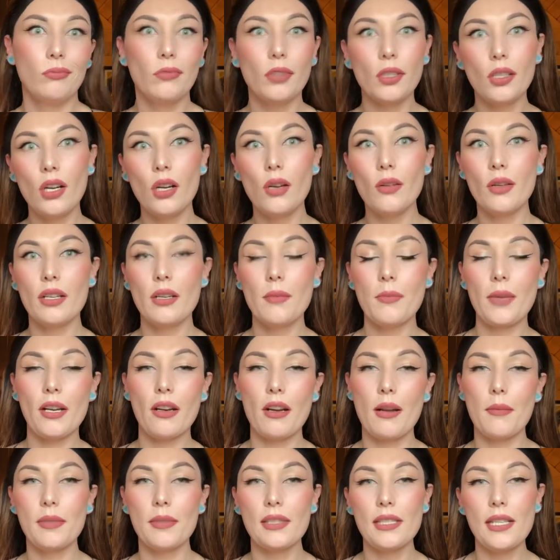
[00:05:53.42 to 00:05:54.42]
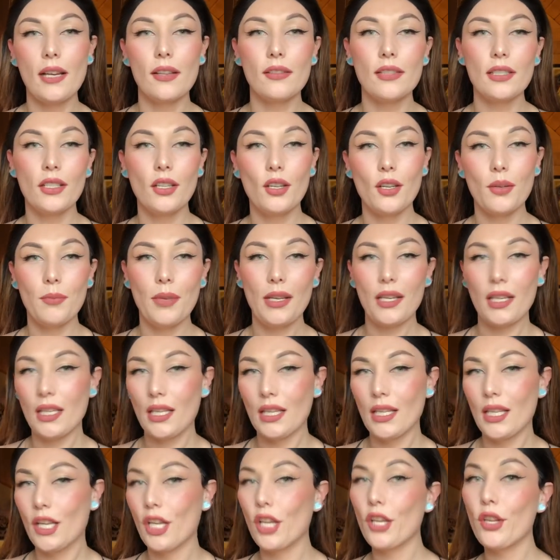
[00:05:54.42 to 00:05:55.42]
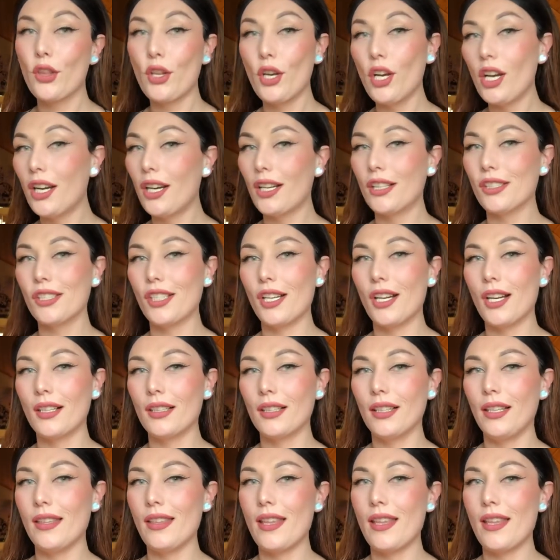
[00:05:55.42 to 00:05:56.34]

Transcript: going to my grandma's house and her making like the hot chocolate,